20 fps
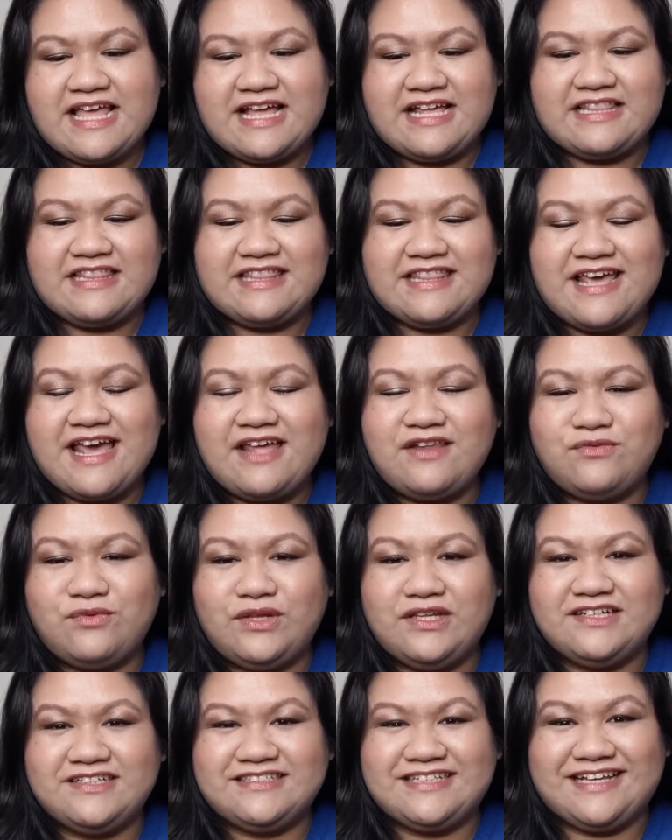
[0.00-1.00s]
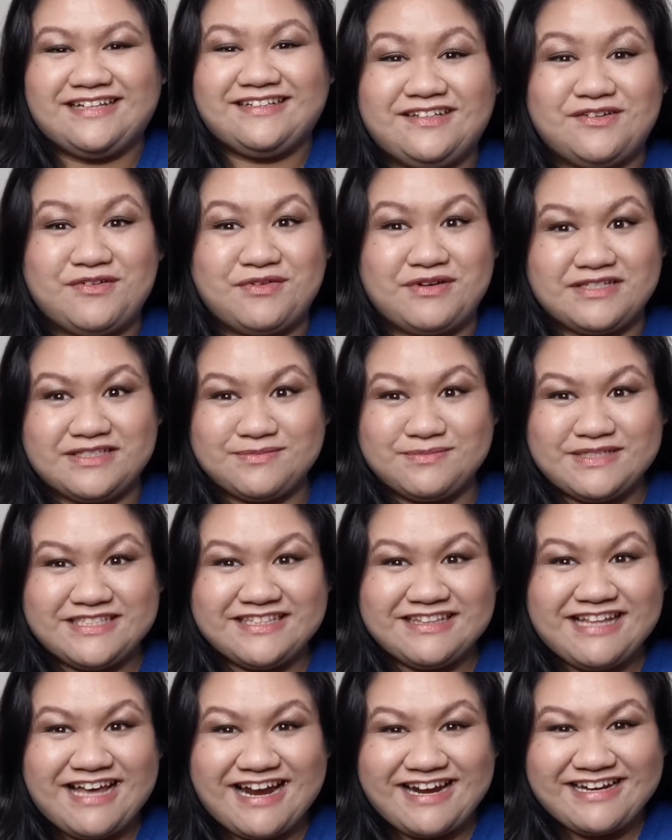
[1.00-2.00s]
And then we looked the
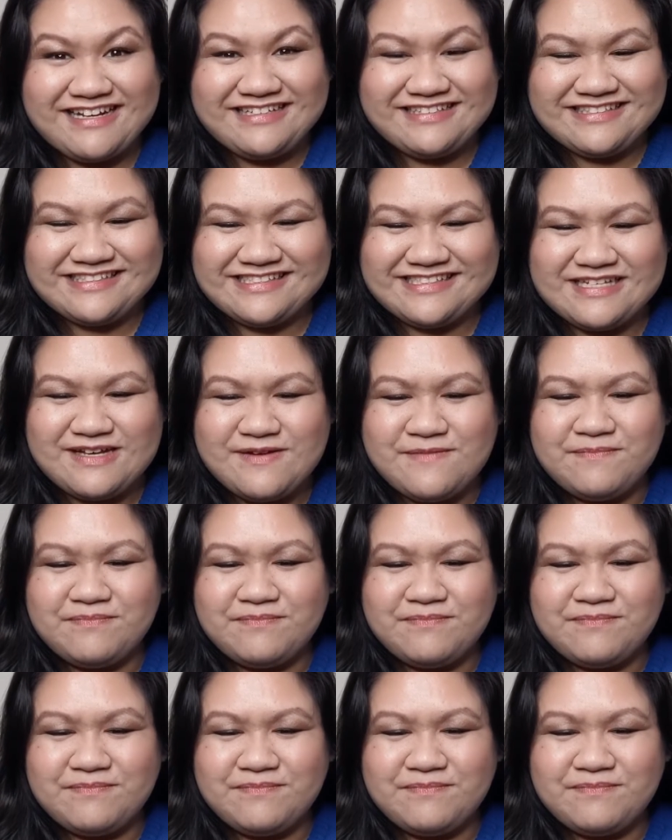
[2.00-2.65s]
Christmas lights